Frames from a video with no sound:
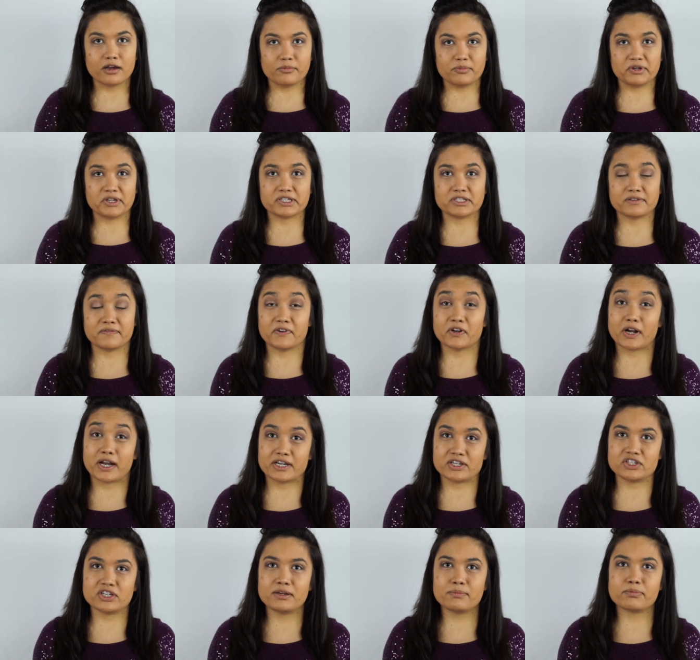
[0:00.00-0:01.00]
because of your eye
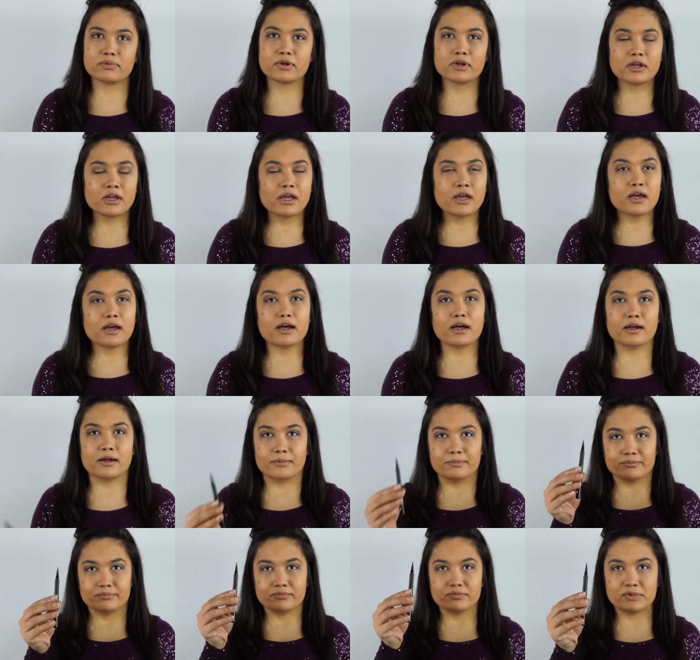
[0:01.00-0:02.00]
shape,
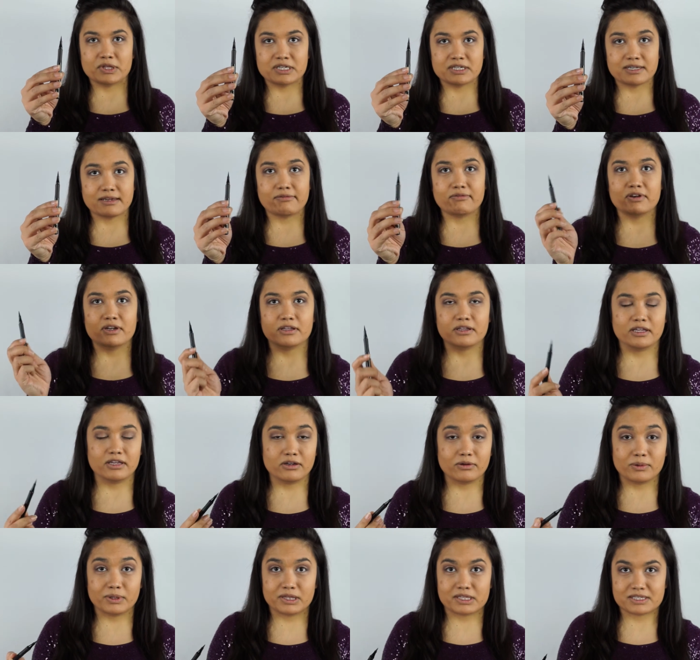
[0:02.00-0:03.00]
then definitely
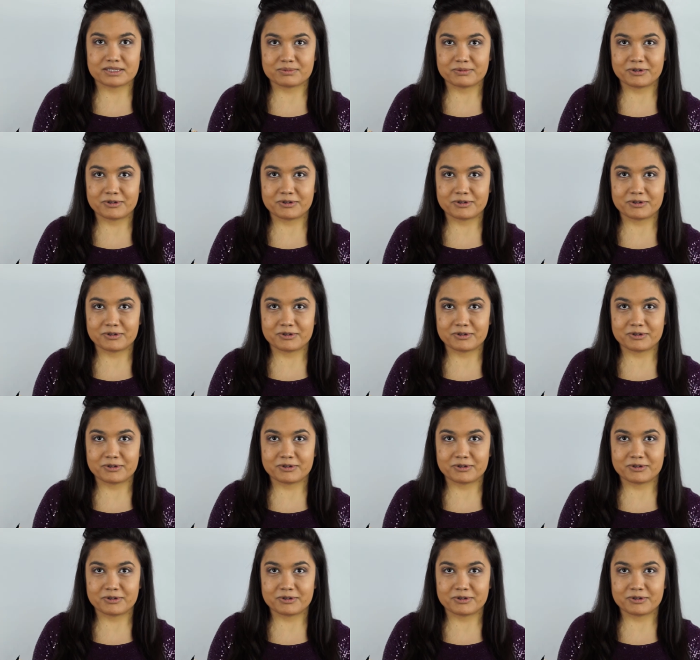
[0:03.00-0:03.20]
go with this